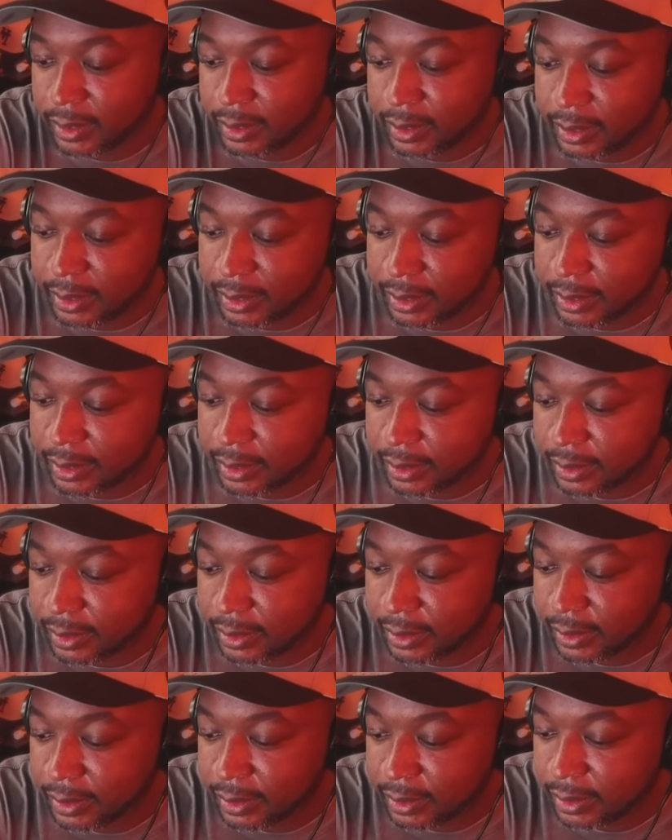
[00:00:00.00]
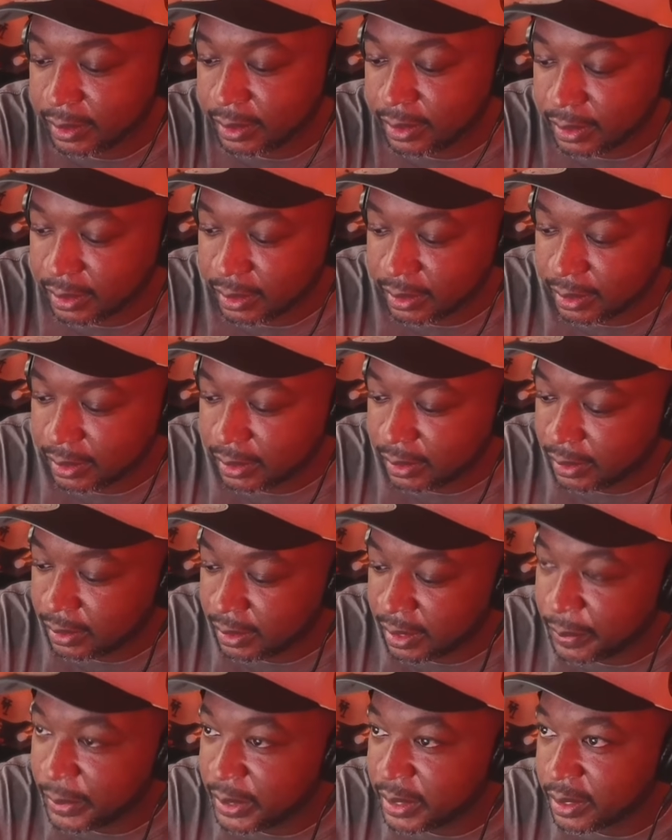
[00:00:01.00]
Yeah.
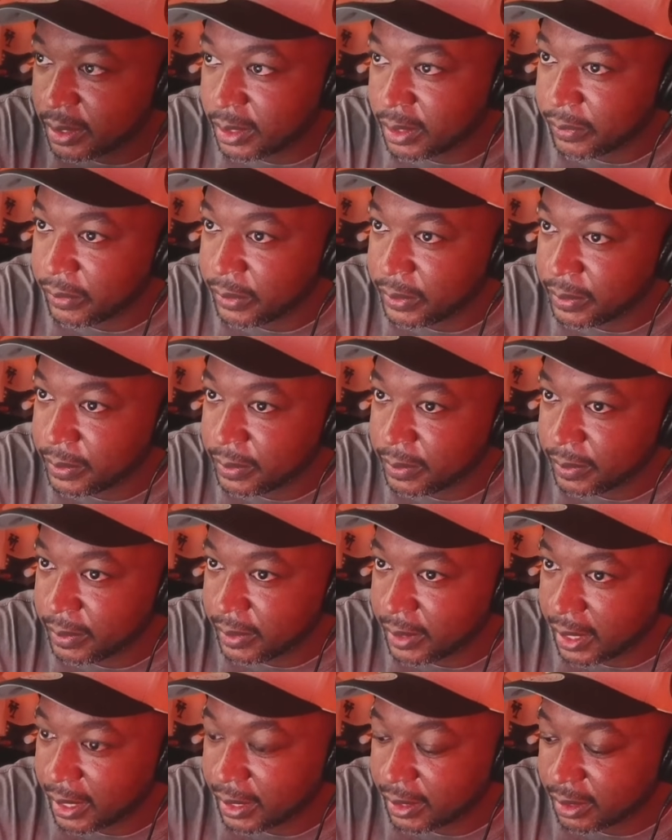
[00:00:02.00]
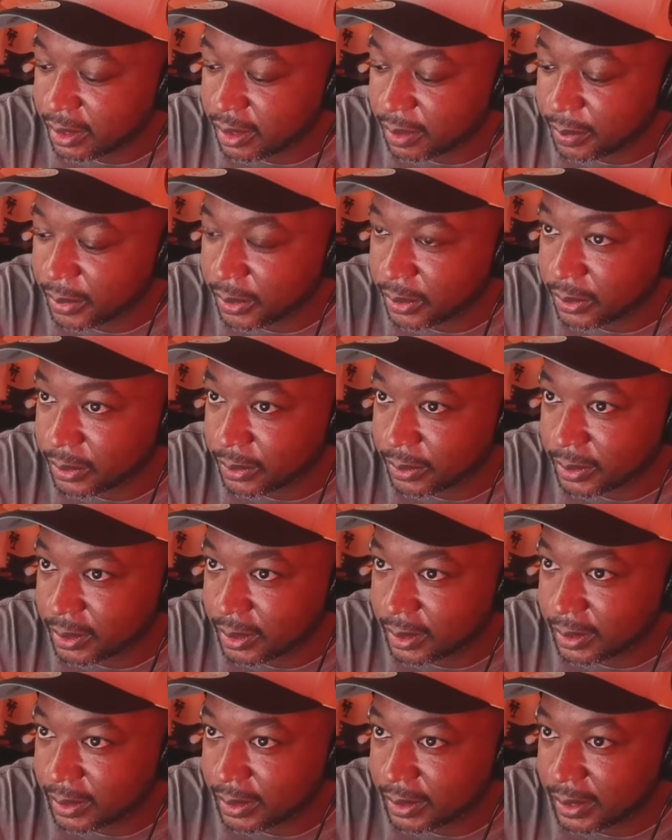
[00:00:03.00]
Let me know if you got a commercial. So
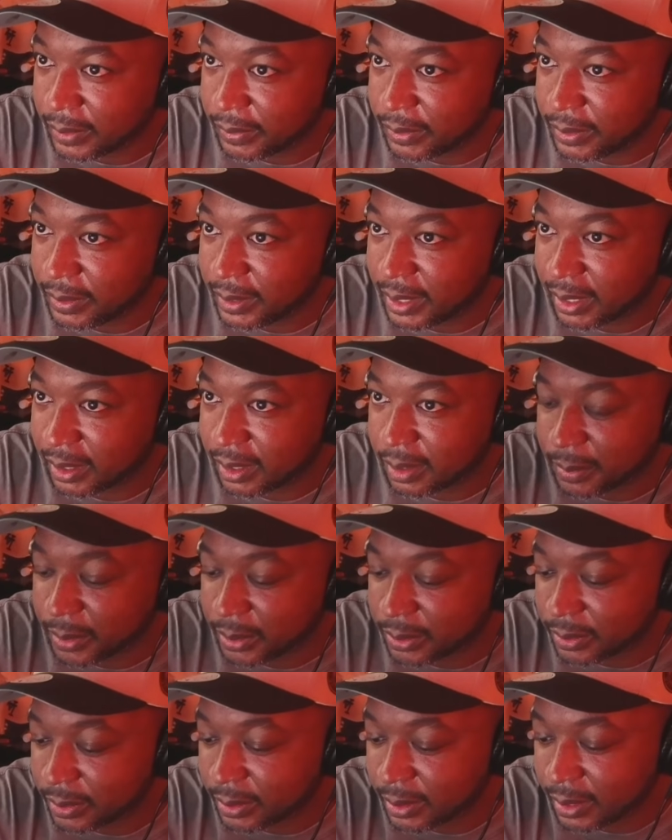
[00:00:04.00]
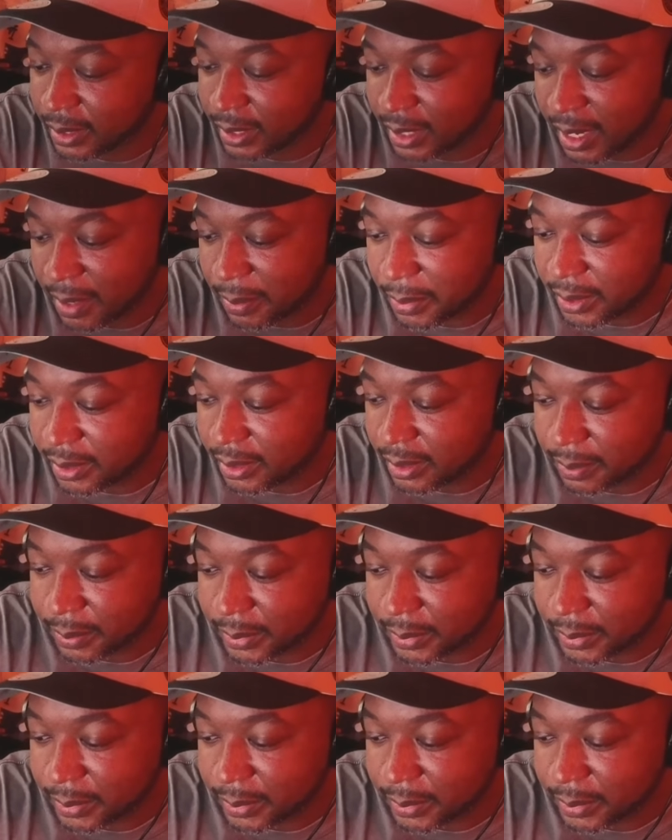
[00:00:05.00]
if you got a commercial, then I can't play it.